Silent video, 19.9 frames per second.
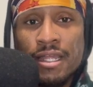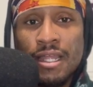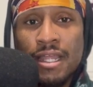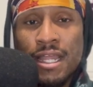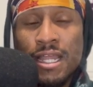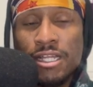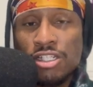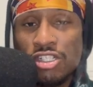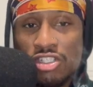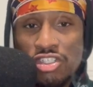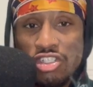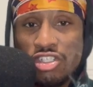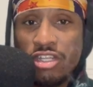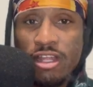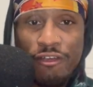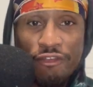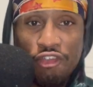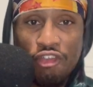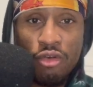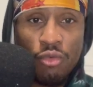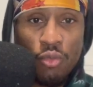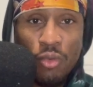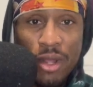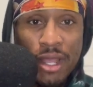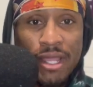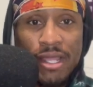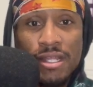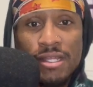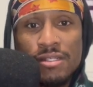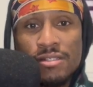in just different
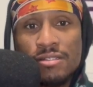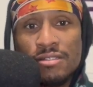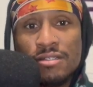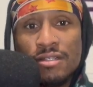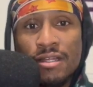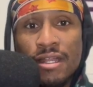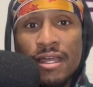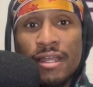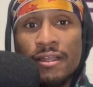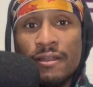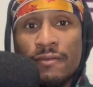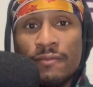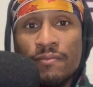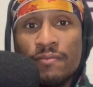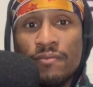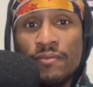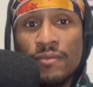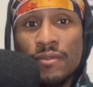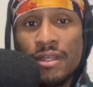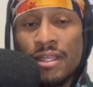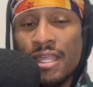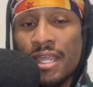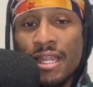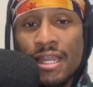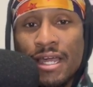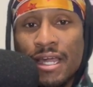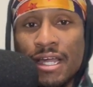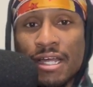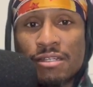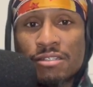ways. Like, again,
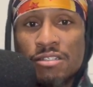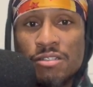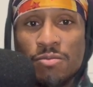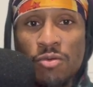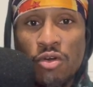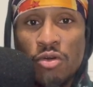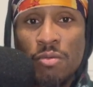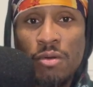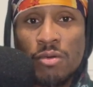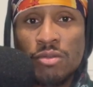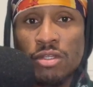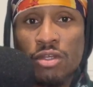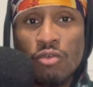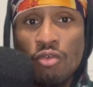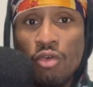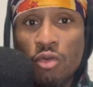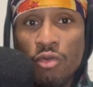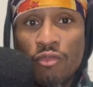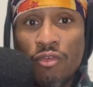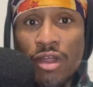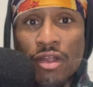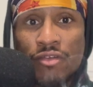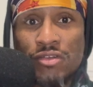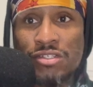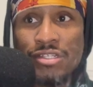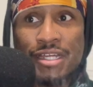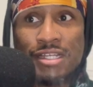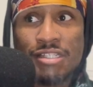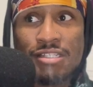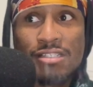like I spoke about with the
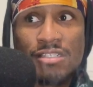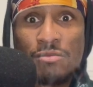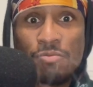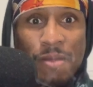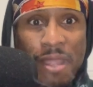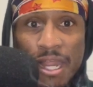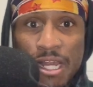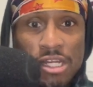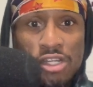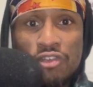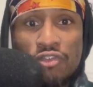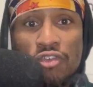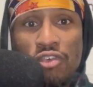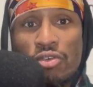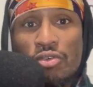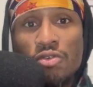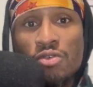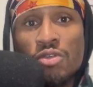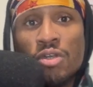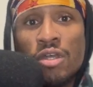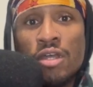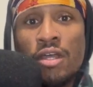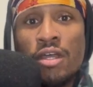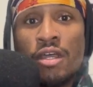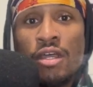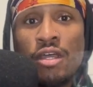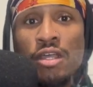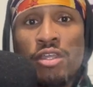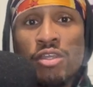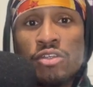coronavirus, like the Spanish flu.
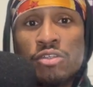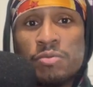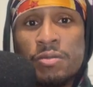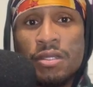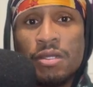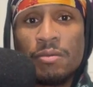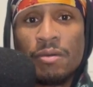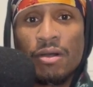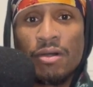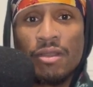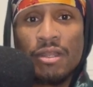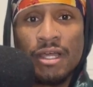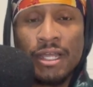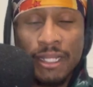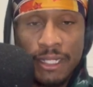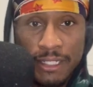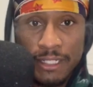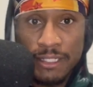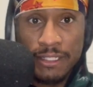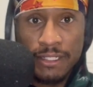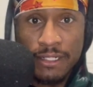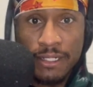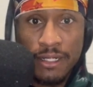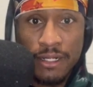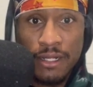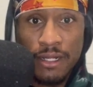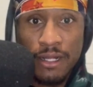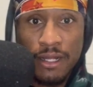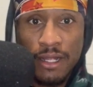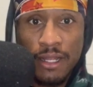You speak about like
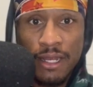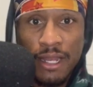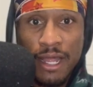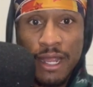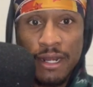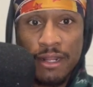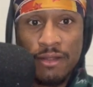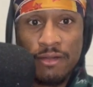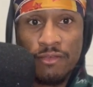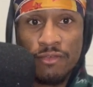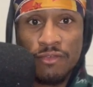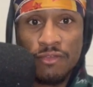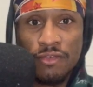for